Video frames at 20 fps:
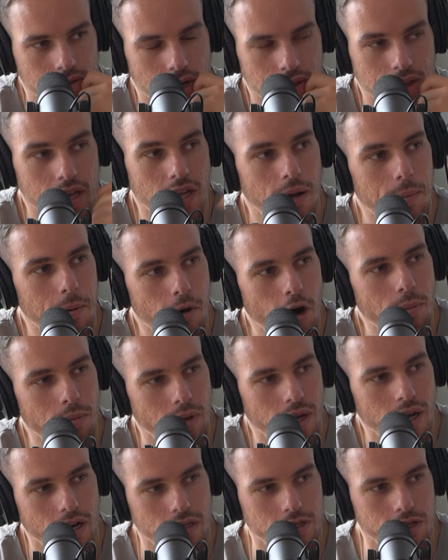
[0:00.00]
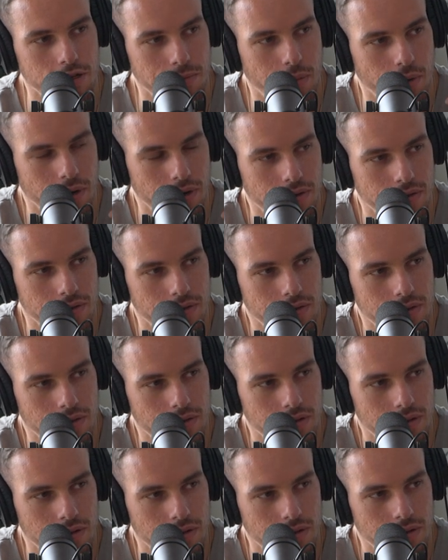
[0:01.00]
and they end up crumbling at a certain point. and they
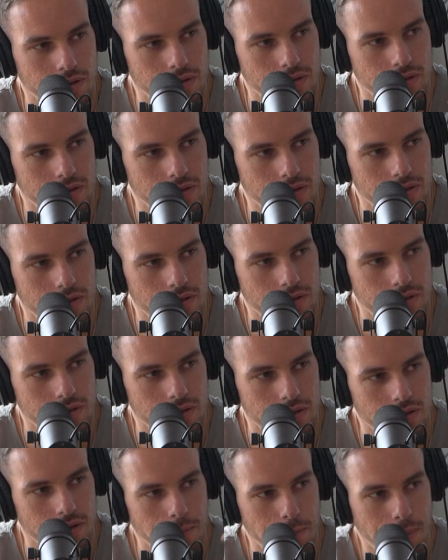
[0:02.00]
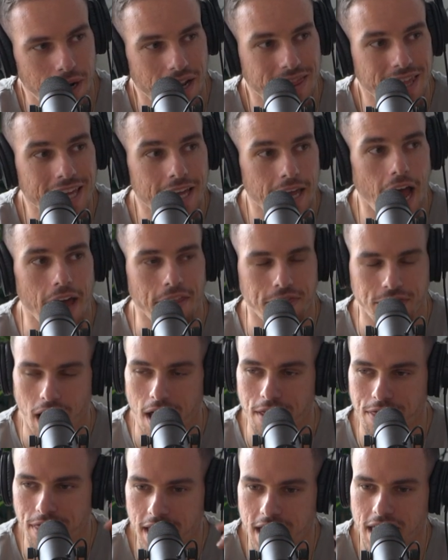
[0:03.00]
crumble almost immediately. But I think I
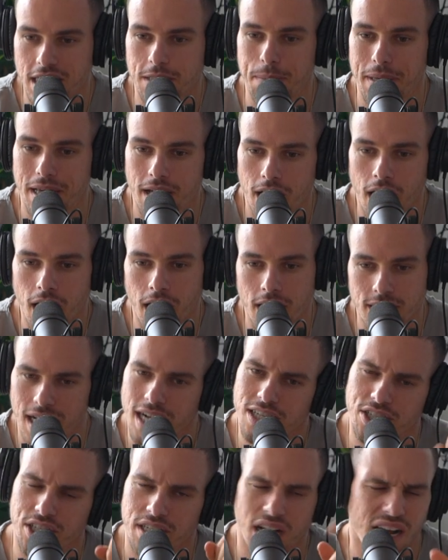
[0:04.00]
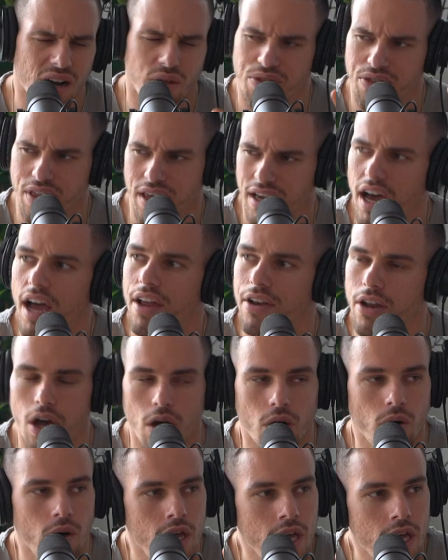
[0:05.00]
I think it's because actually I don't think I
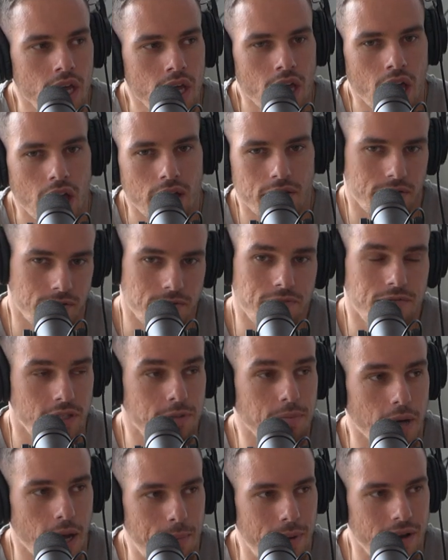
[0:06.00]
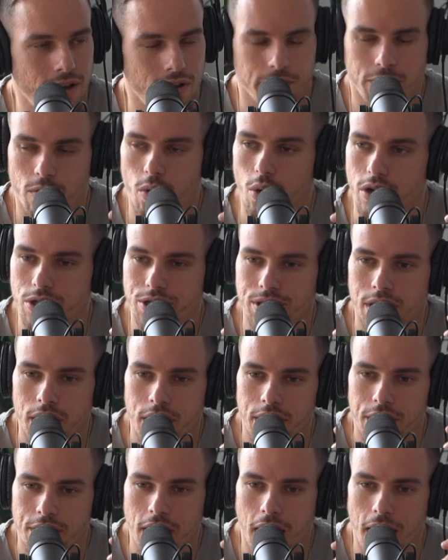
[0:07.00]
know. This is my opinion, of course,
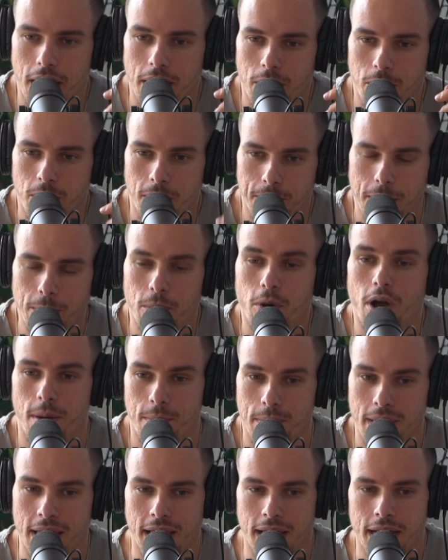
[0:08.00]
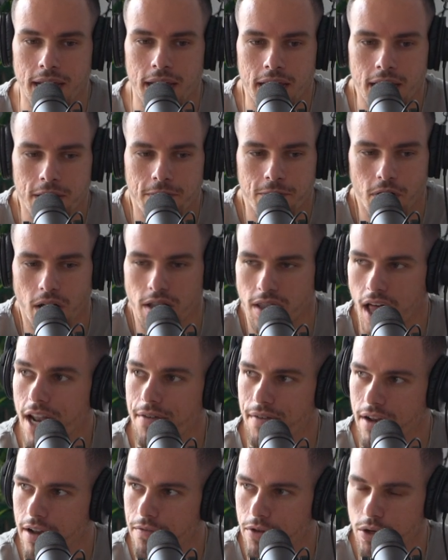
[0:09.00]
that when people come in for a lot
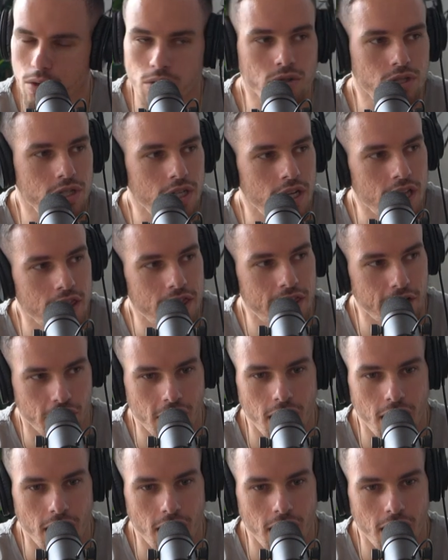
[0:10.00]
of interviews, they're